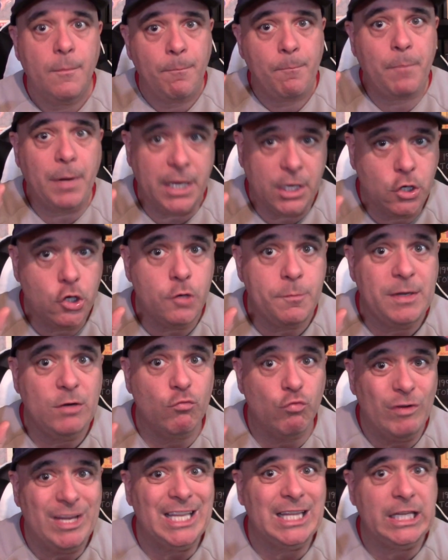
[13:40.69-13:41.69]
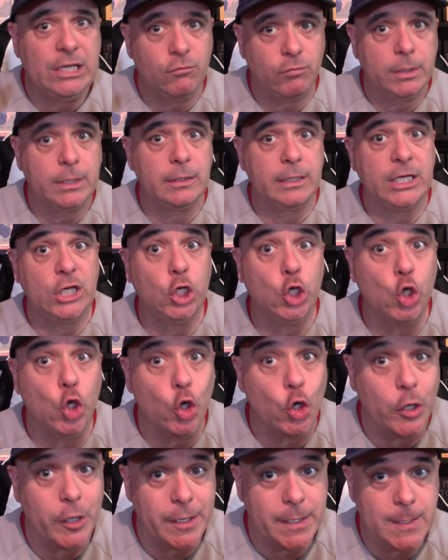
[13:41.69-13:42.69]
But he could be really, really
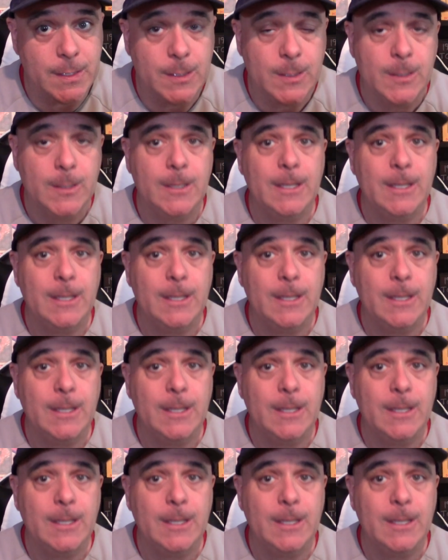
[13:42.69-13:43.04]
good.